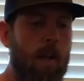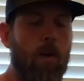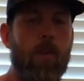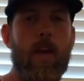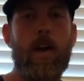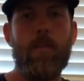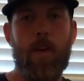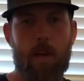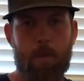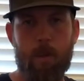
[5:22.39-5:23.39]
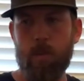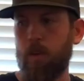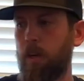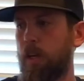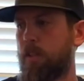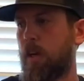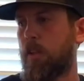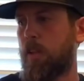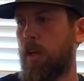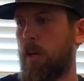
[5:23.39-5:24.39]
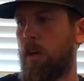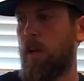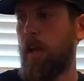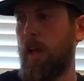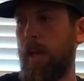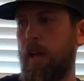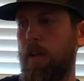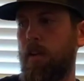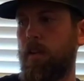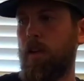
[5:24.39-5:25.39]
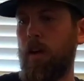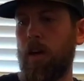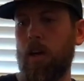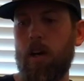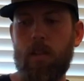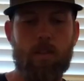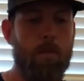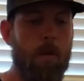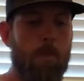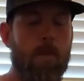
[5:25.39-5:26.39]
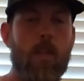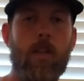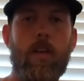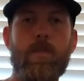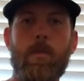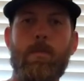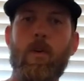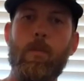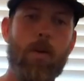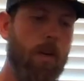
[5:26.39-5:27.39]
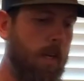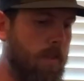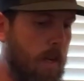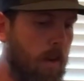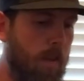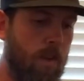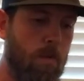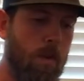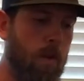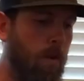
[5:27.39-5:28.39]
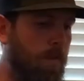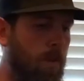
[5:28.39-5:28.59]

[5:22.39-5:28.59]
know they have hay bale targets out there, and sometimes they leave some foam targets out, and they're really old